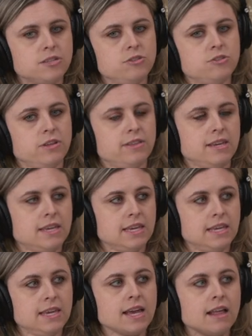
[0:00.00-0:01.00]
is usually I think
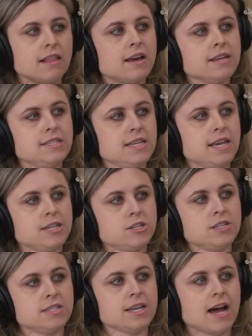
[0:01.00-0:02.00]
E L I Z A.
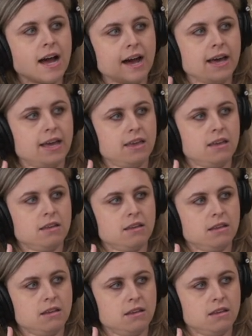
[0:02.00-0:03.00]
She's I.
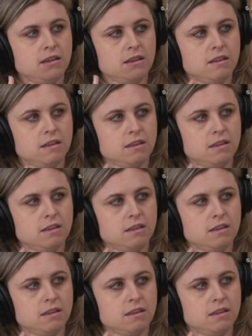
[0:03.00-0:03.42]
She's I just